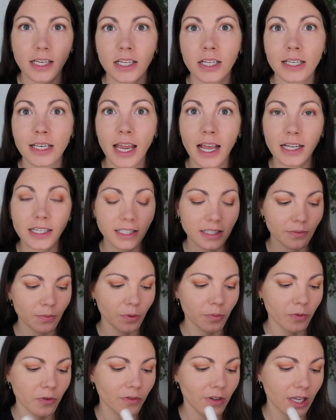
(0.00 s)
next
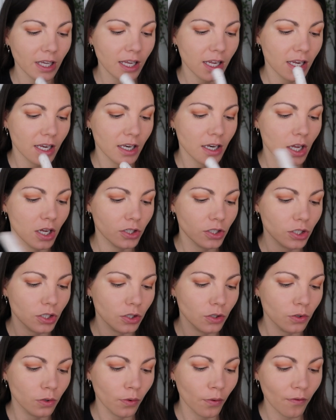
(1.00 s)
we're moving
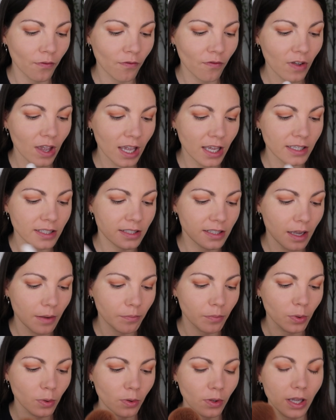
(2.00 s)
into face.
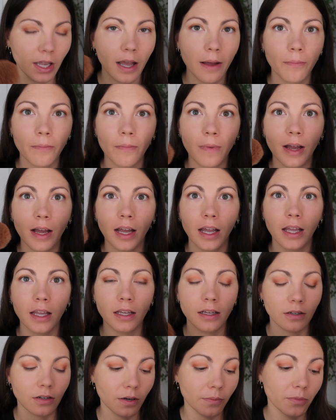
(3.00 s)
I'm
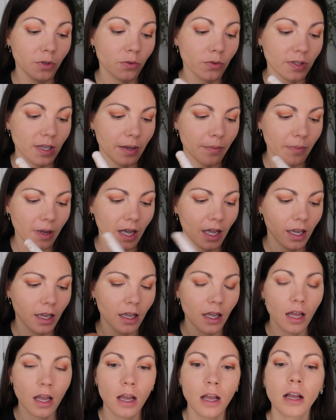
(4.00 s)
using
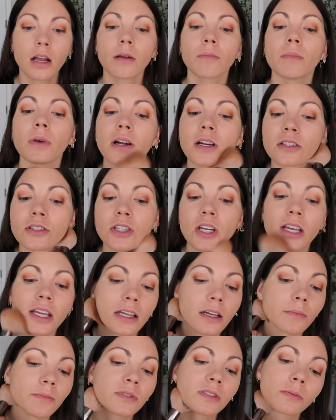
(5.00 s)
my Marc
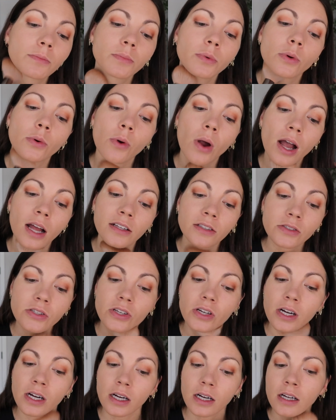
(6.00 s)
Jacobs
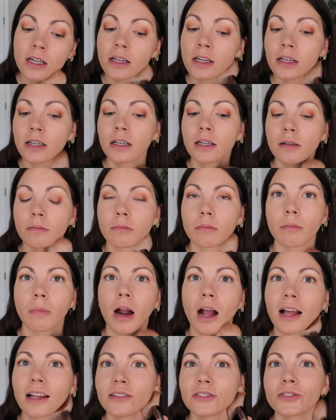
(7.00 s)
bronzer.
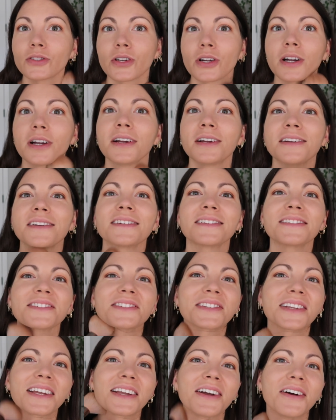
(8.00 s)
I
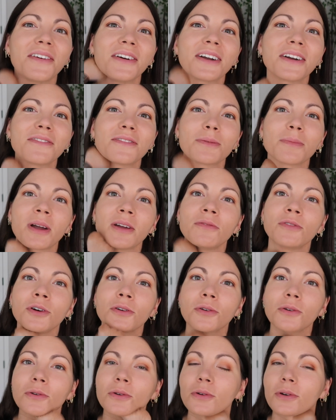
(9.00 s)
was like going over my
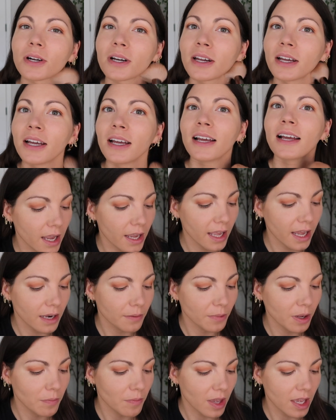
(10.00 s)
vocal cord. I
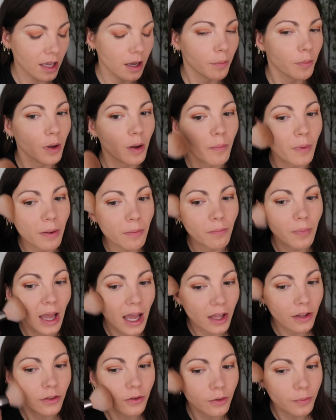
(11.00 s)
had my makeup on my
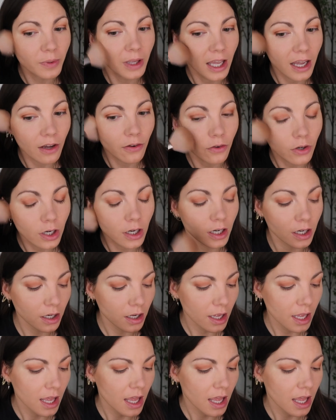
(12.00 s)
bathroom counter,